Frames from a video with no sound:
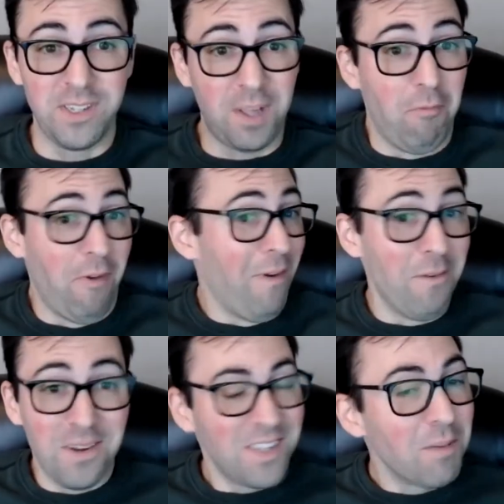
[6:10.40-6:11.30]
something very,
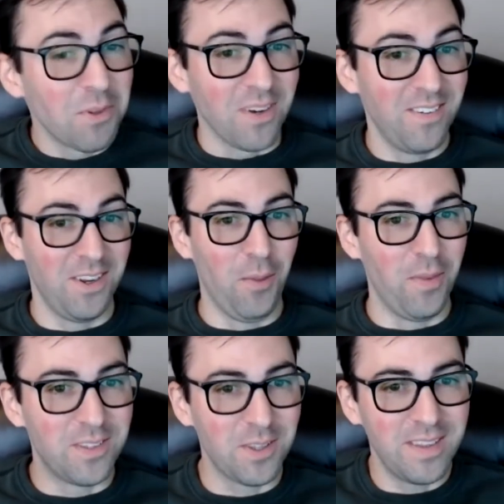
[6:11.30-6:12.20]
very similar,
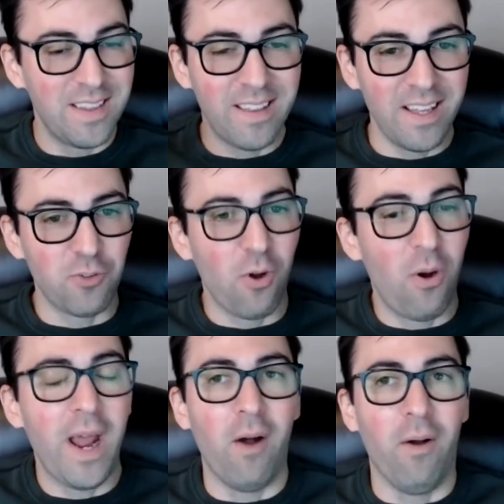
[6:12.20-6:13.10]
so they draw
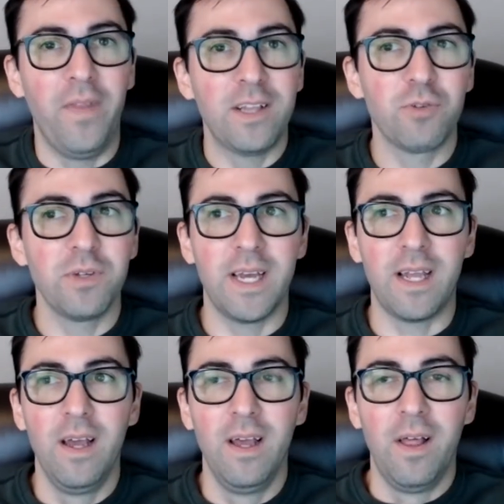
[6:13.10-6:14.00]
it out. And that's really
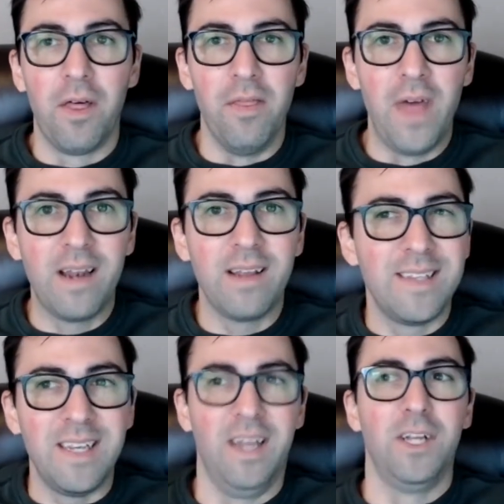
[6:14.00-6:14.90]
that is
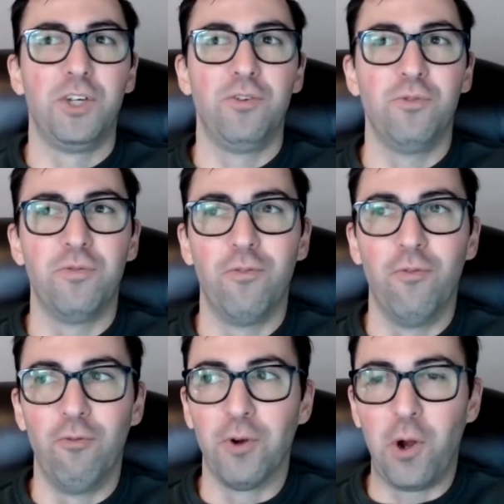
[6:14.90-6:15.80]
the issue,
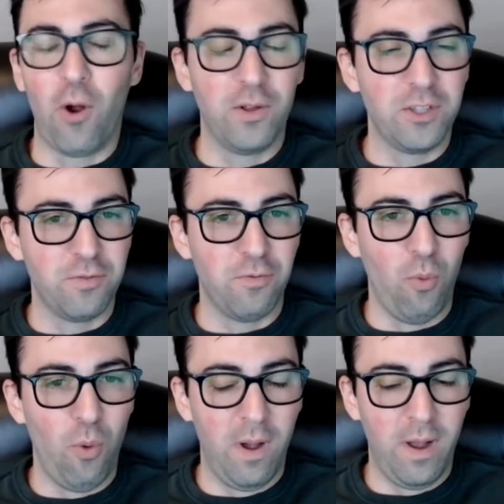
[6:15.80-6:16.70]
regardless of
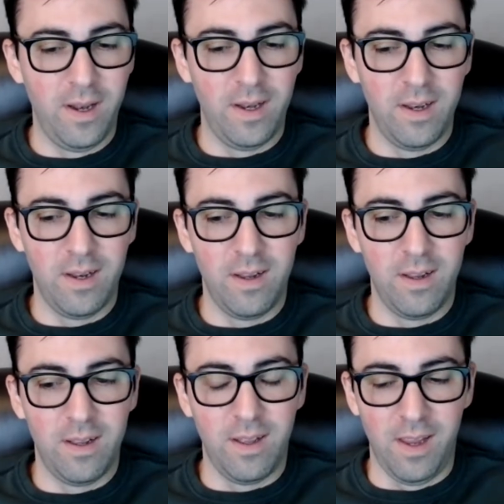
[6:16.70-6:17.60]
what
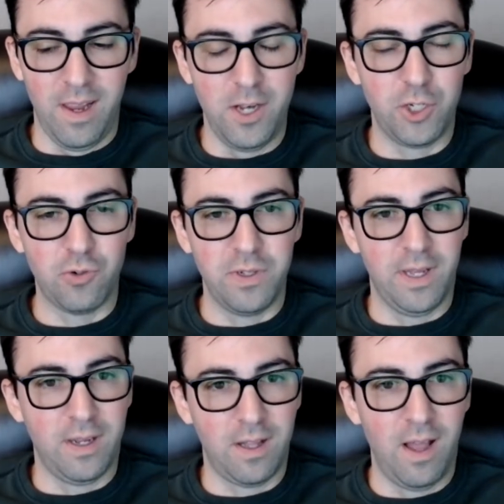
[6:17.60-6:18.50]
industry
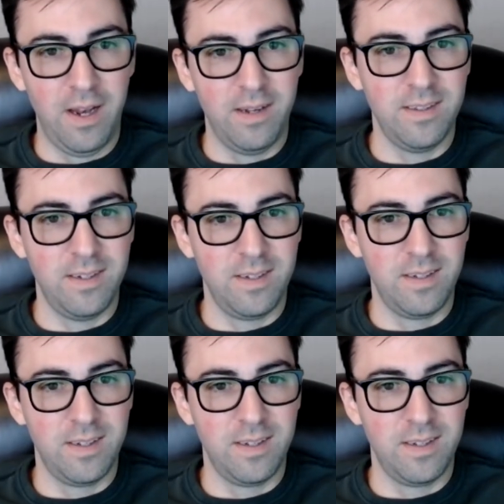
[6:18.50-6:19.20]
like a client is in.